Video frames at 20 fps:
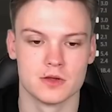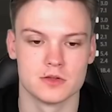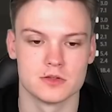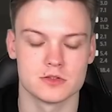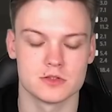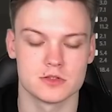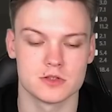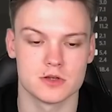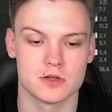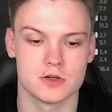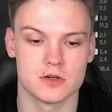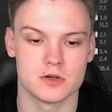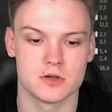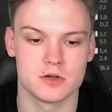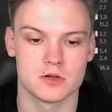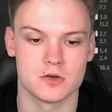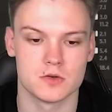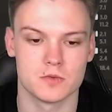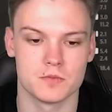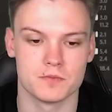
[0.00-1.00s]

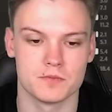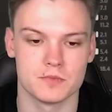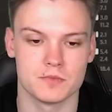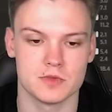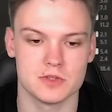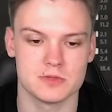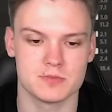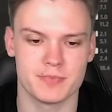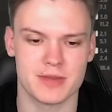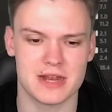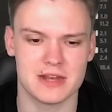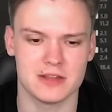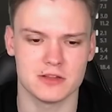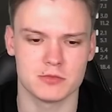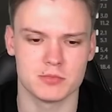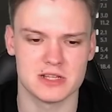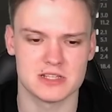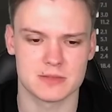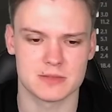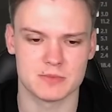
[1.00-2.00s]
So he's planning to
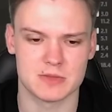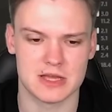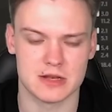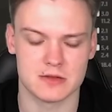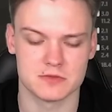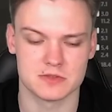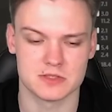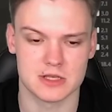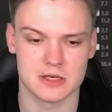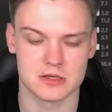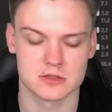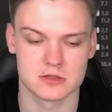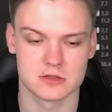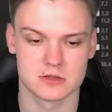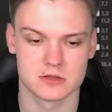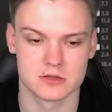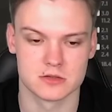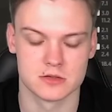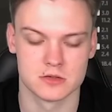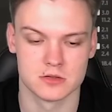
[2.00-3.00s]
play some knight
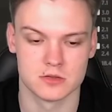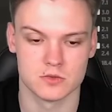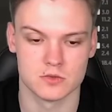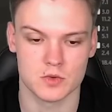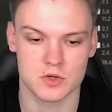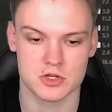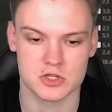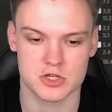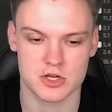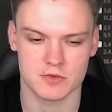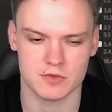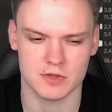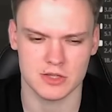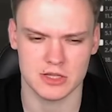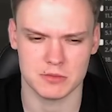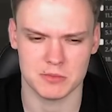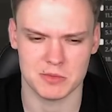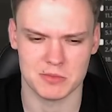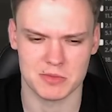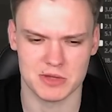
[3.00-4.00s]
f6, which I think
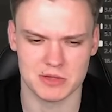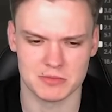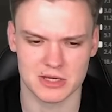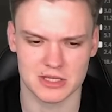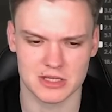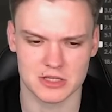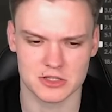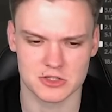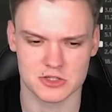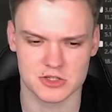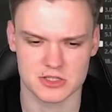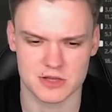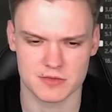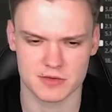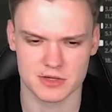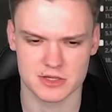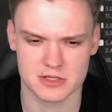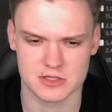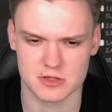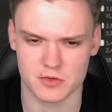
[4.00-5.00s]
can be met by King
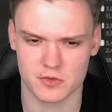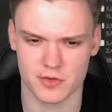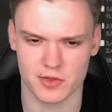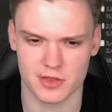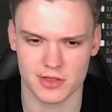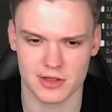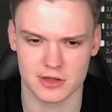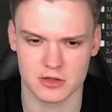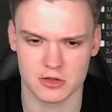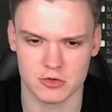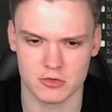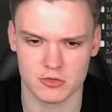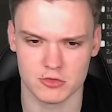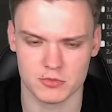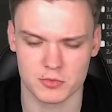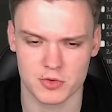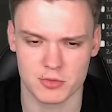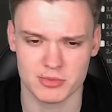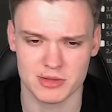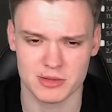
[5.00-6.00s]
G7. It's not really like a
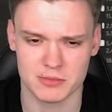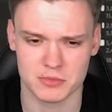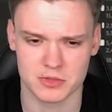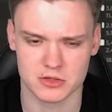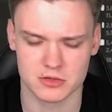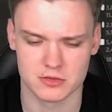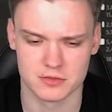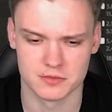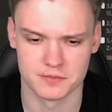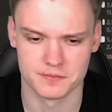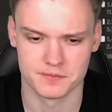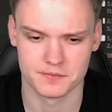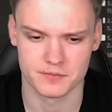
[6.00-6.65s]
huge problem, but